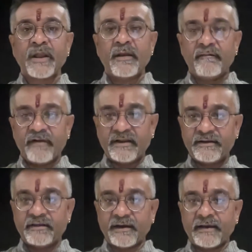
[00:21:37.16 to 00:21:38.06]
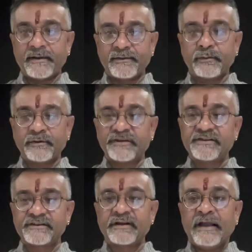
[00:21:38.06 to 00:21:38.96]
when
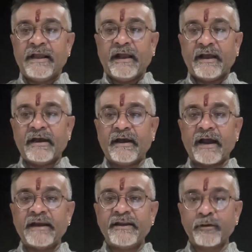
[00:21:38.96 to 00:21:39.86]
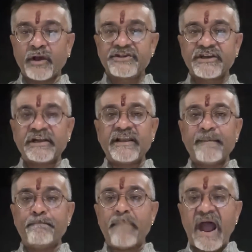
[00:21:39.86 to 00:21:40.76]
this ideologically
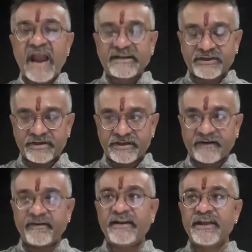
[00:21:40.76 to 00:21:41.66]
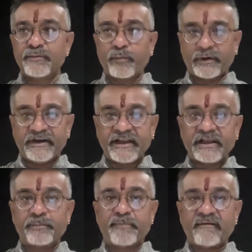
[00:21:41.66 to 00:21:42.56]
backed Dravidian
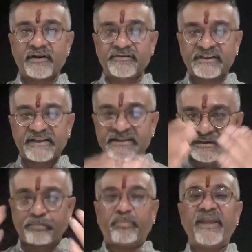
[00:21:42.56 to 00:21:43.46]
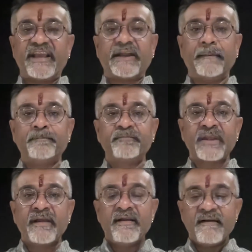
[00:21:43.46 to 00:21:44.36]
political power was at its peak,
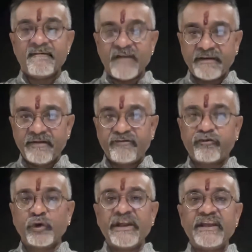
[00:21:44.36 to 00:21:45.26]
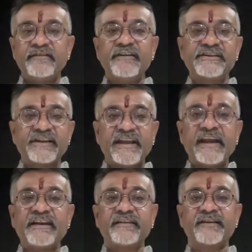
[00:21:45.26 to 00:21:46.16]
when we fully
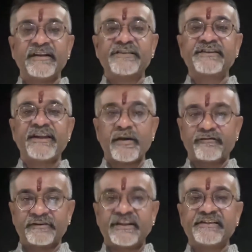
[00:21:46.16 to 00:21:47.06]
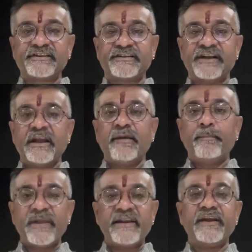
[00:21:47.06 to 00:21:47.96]
investigate the history of this
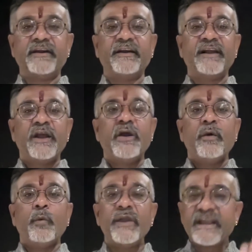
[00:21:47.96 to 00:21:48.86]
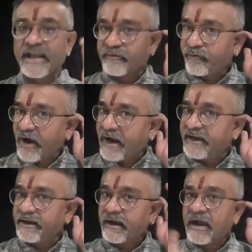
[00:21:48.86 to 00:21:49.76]
period, we can
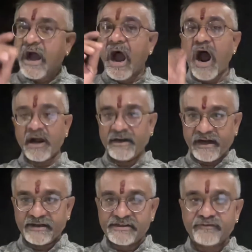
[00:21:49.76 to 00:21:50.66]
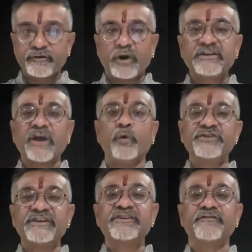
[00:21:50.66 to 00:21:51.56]
find hundreds, if not
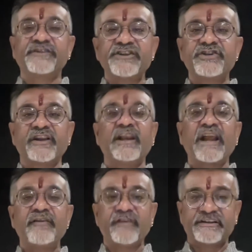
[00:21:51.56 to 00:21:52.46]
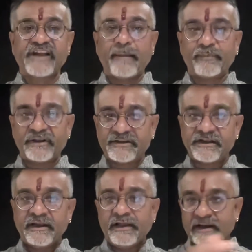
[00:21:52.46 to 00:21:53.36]
thousands, of such real life examples
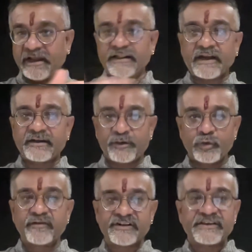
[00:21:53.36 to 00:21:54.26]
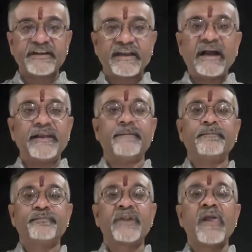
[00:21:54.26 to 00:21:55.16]
like that university guy.
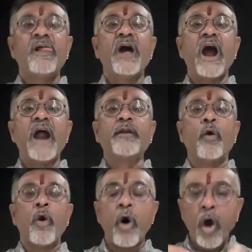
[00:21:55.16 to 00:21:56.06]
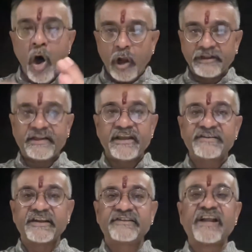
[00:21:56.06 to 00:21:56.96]
And all these
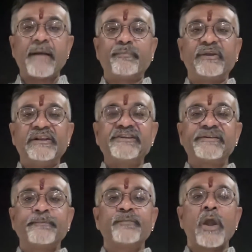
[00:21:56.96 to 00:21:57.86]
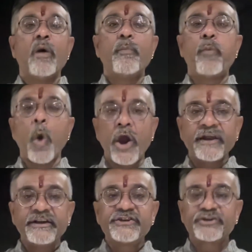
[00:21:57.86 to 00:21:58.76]
examples
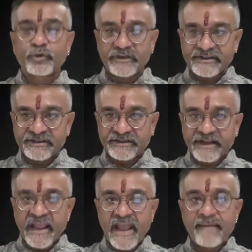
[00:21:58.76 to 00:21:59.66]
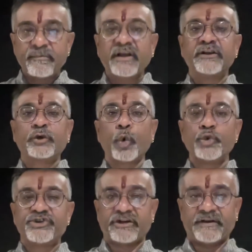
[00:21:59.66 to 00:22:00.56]
point to the same
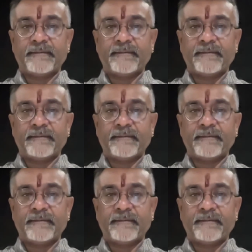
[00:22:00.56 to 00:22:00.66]
conclusion,